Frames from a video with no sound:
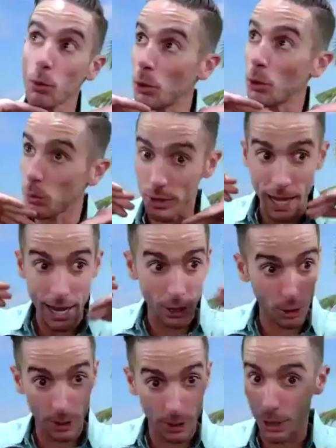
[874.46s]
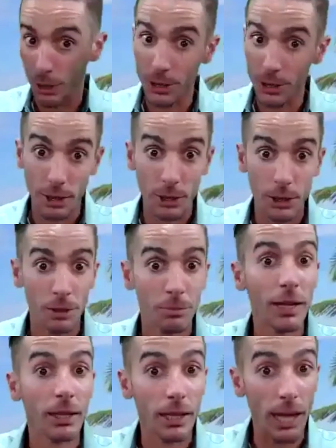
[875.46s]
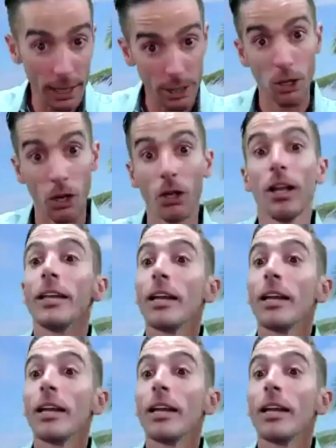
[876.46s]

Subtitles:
was actually here until I couldn't buy Lysol.